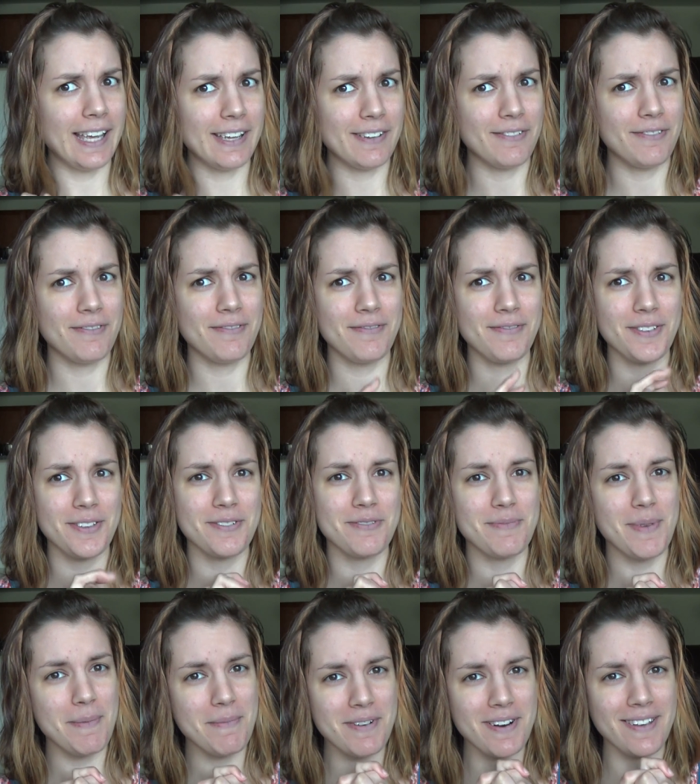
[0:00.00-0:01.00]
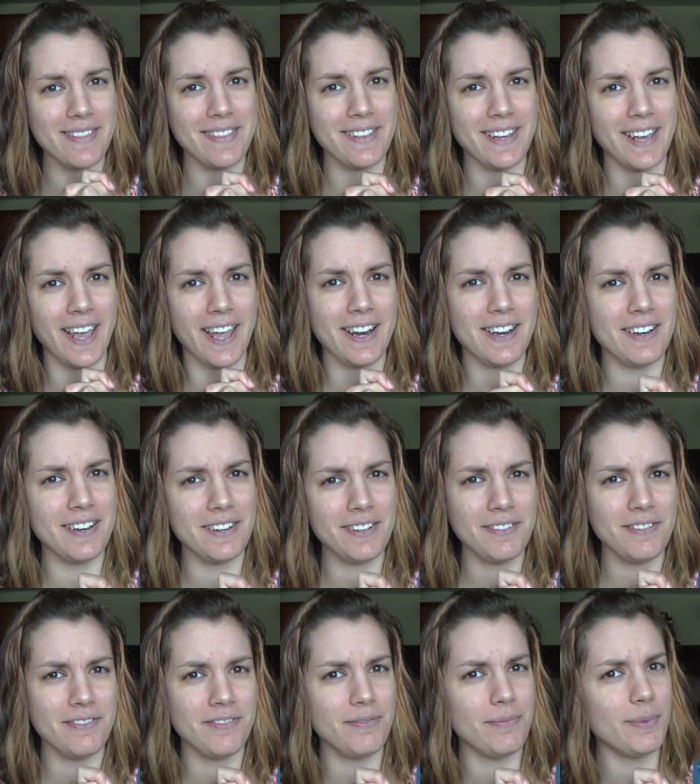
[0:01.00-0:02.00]
If you remember, at the end
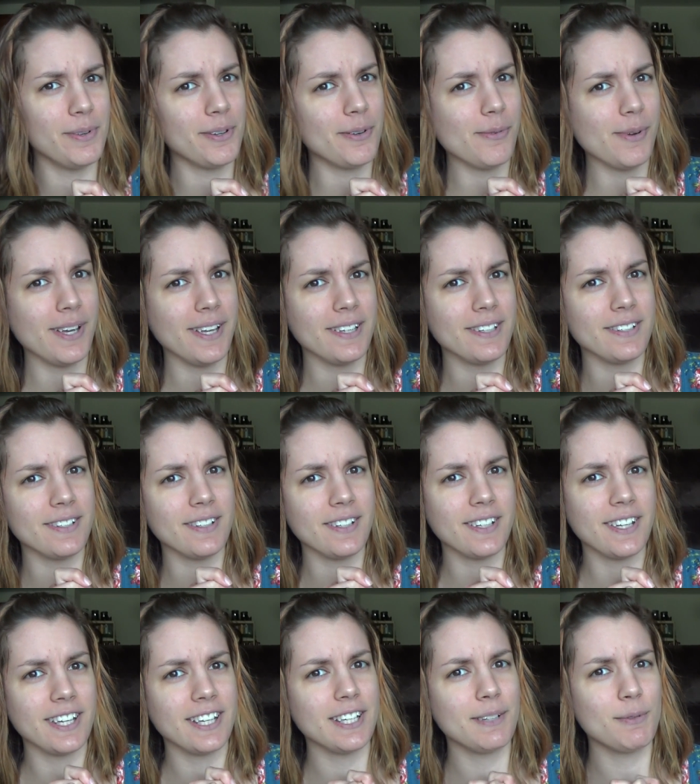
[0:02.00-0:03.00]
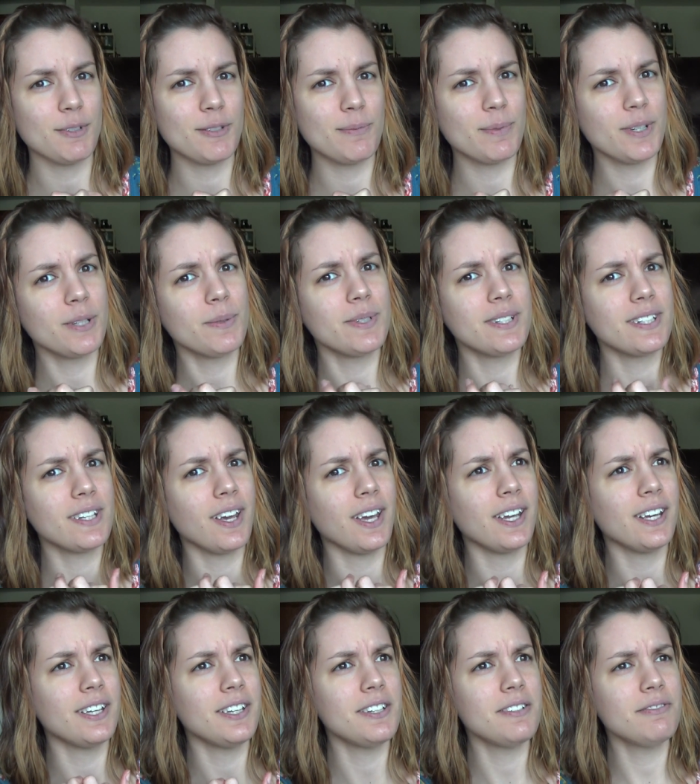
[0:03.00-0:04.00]
of book one, the Kingdom of Spring was
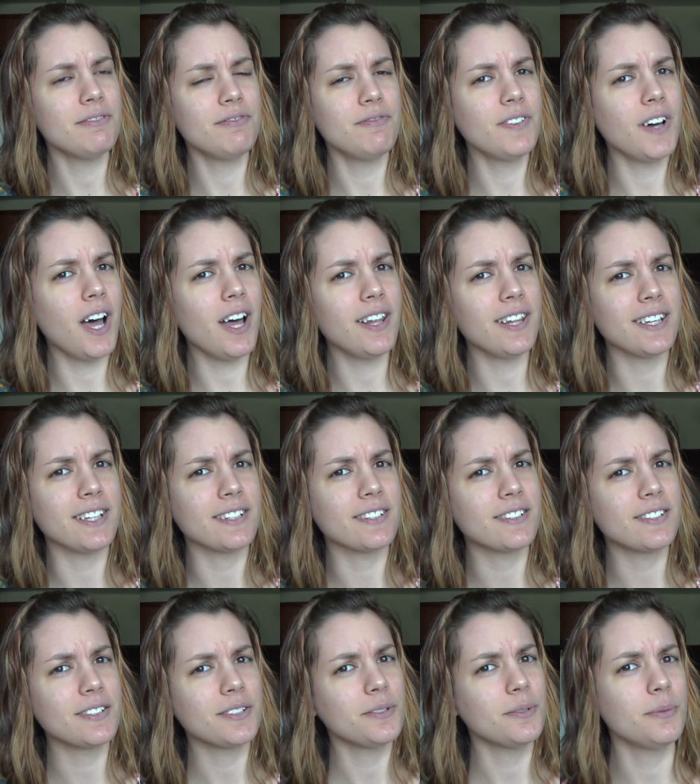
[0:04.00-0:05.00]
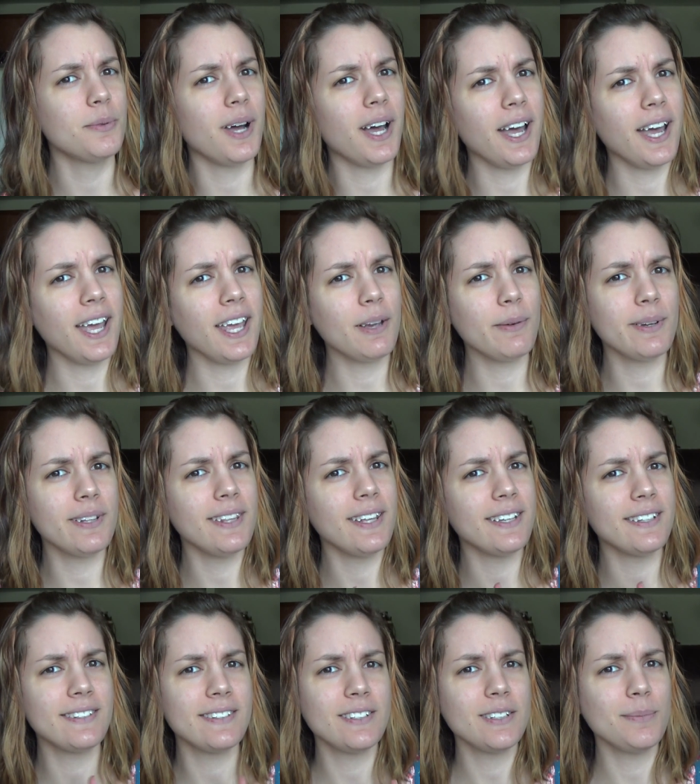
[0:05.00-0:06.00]
kind of fallen, so why would
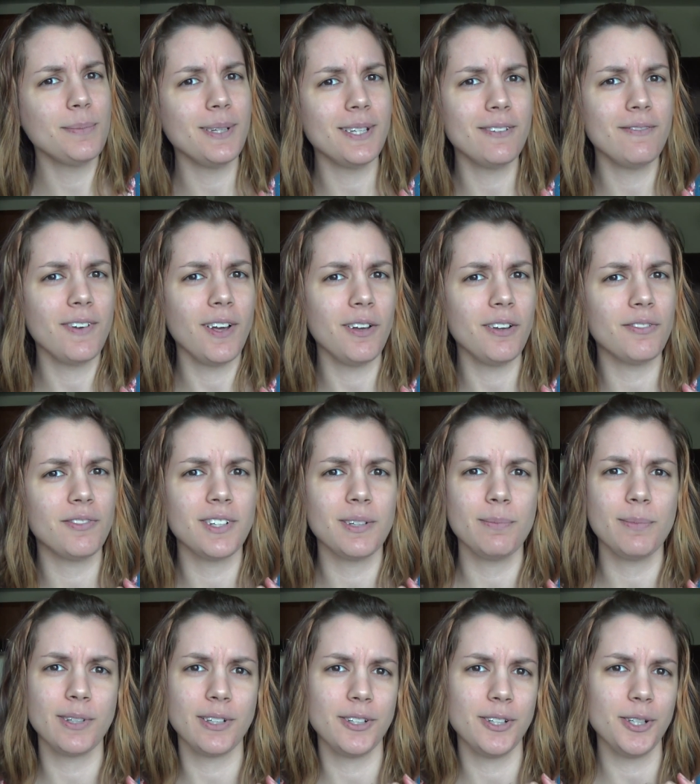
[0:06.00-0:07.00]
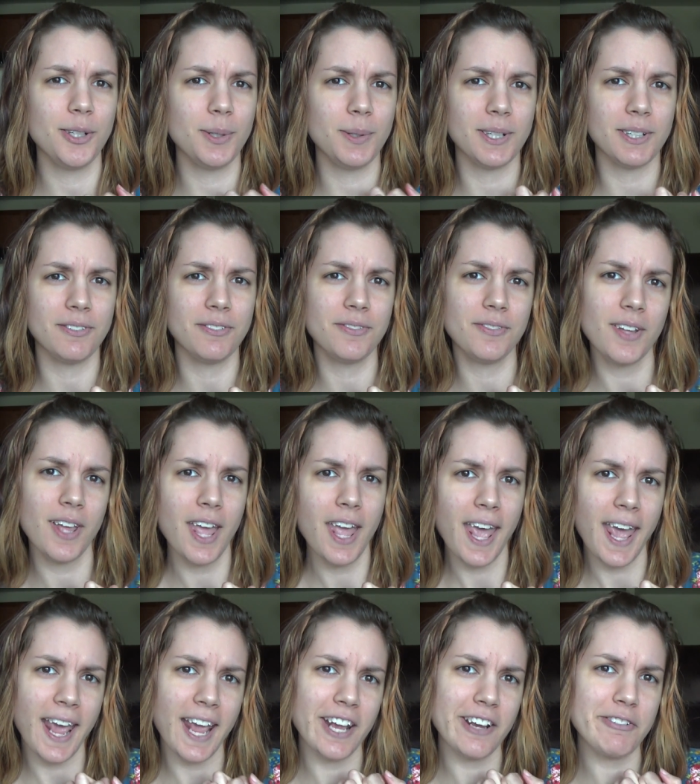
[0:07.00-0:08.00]
they still be involved in book two if
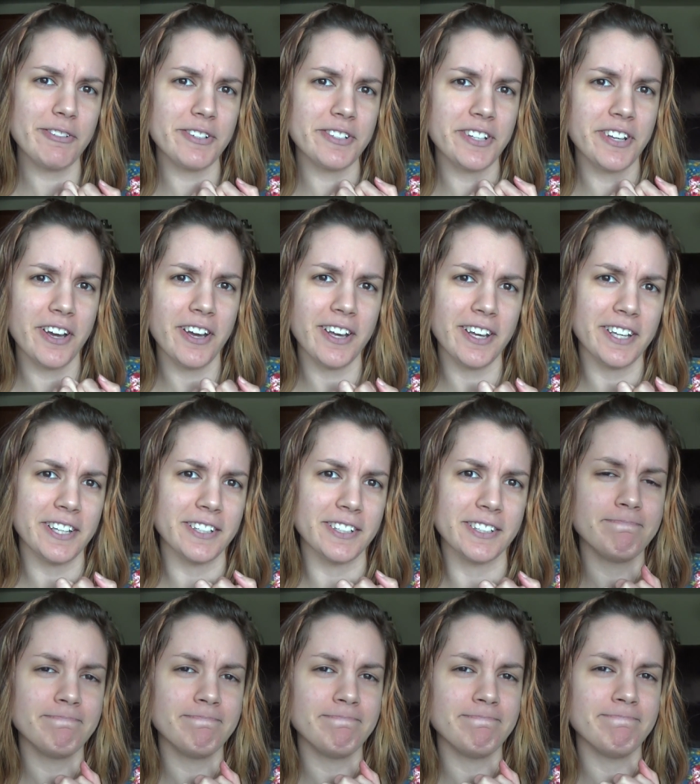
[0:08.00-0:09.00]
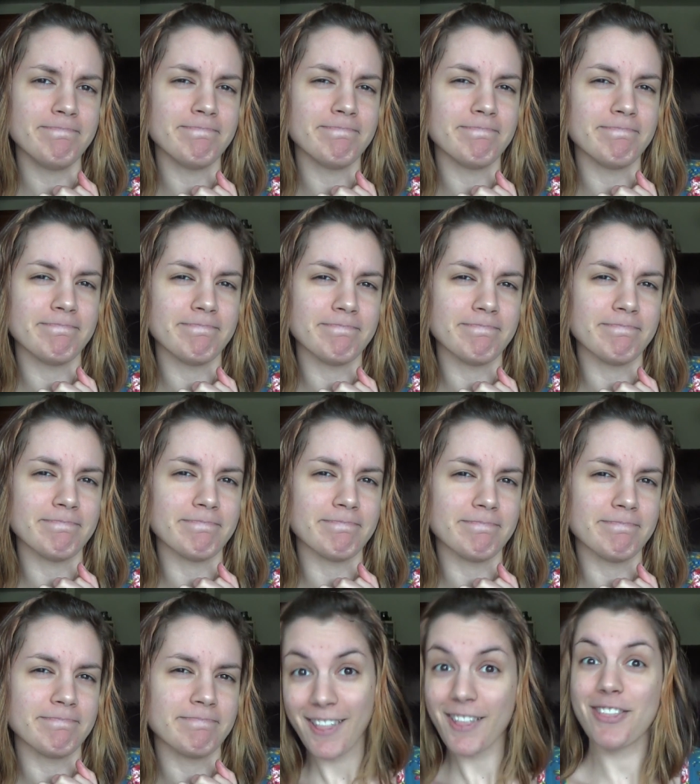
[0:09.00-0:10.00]
Angra's gone?
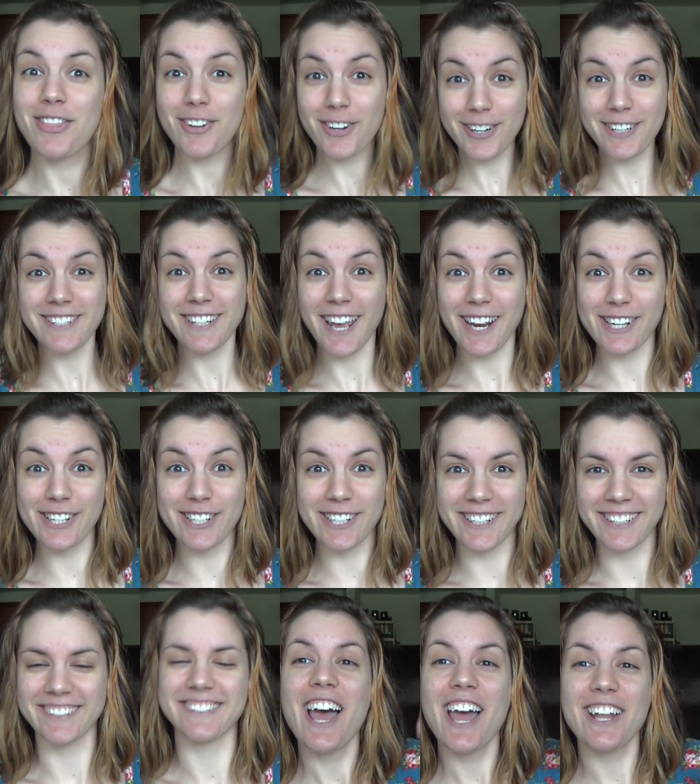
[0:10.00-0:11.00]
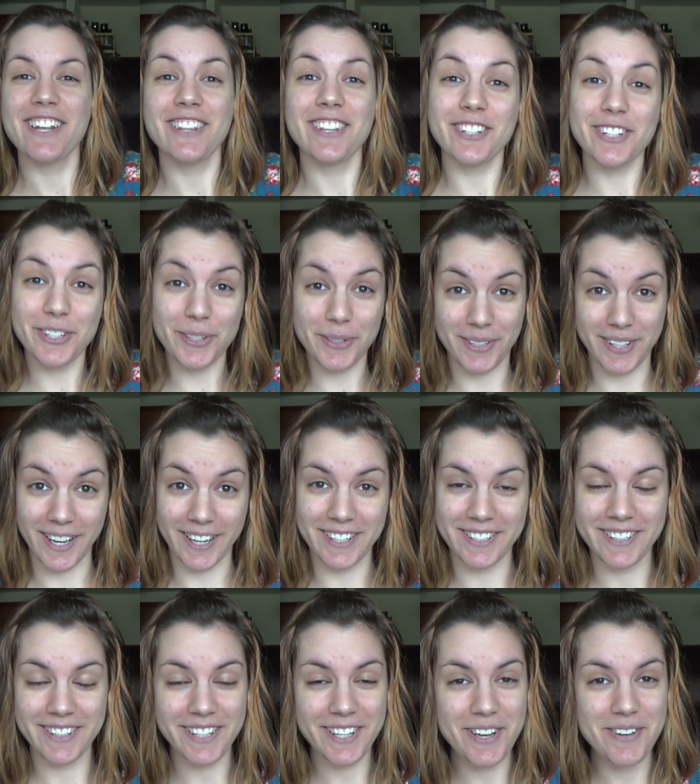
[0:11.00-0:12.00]
Hmm. The third section, uh, the new
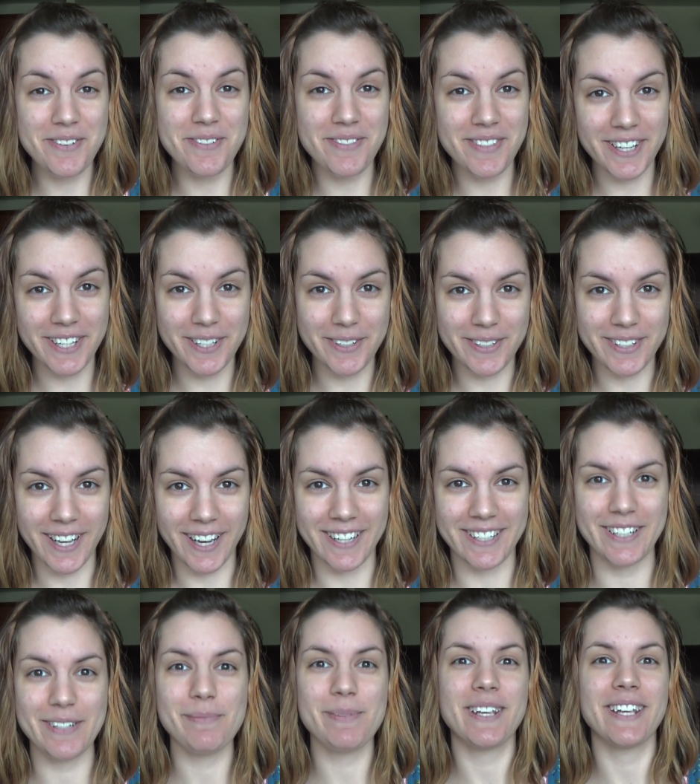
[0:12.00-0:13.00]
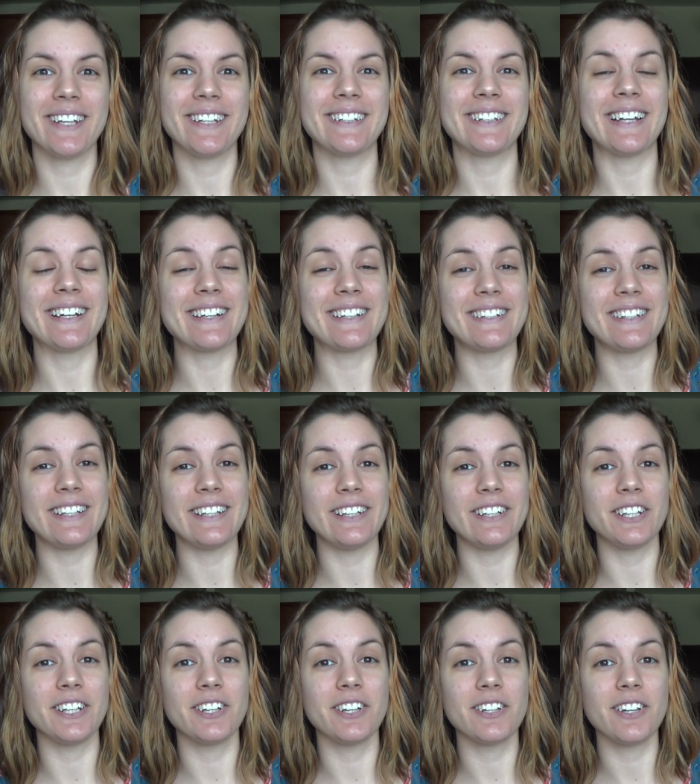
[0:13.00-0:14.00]
section, the only new section, because that is
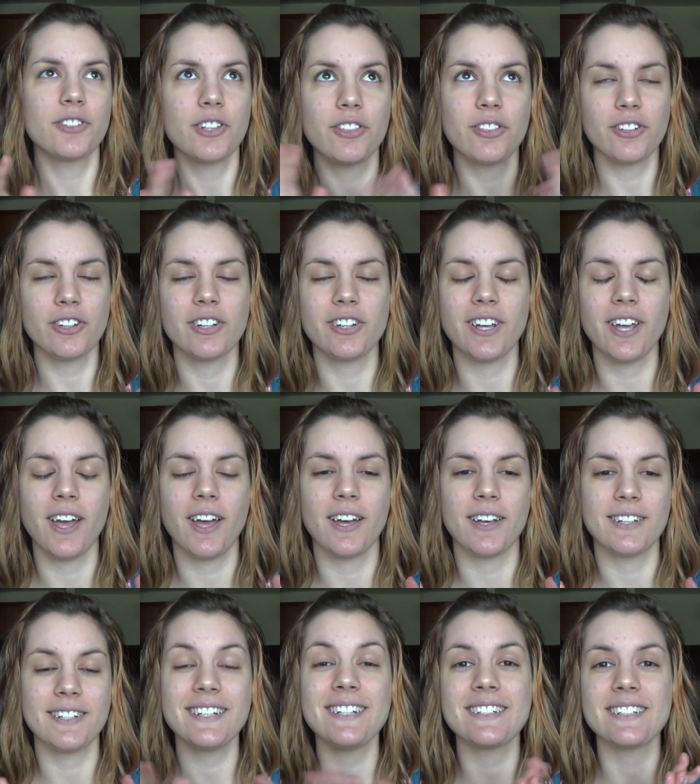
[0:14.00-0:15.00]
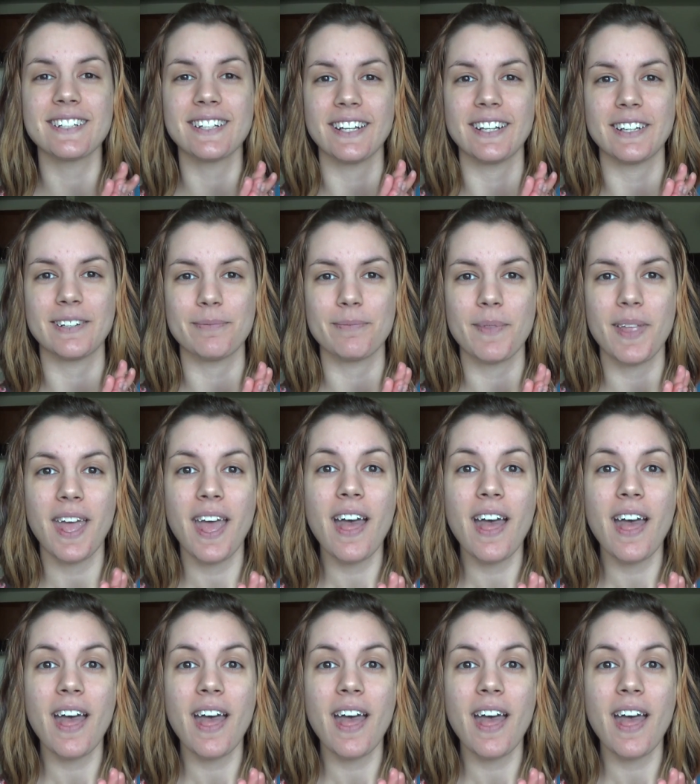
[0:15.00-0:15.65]
the the third uh, season kingdom